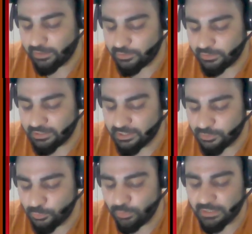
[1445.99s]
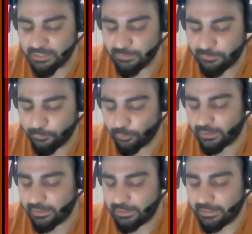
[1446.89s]
So this is 2, this will be 4.
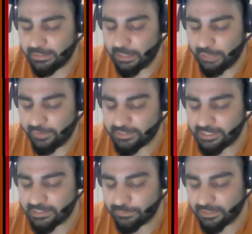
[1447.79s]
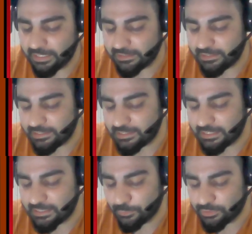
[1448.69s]
Now if I say something like this, this is let's
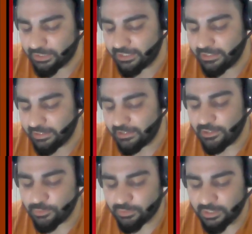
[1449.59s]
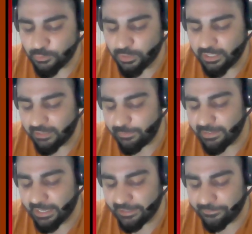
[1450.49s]
suppose 3, so this over here will be
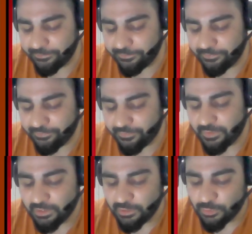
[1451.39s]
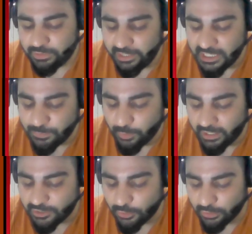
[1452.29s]
9. So these
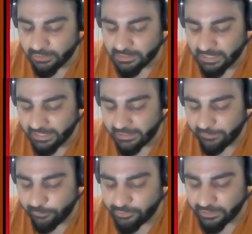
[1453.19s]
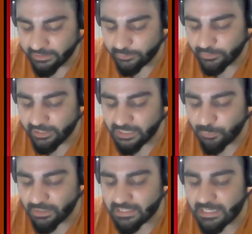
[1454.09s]
points on this line, if you see, so these
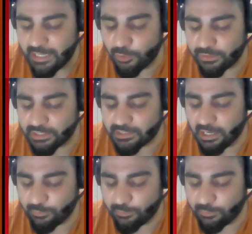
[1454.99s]
points lie on this curve.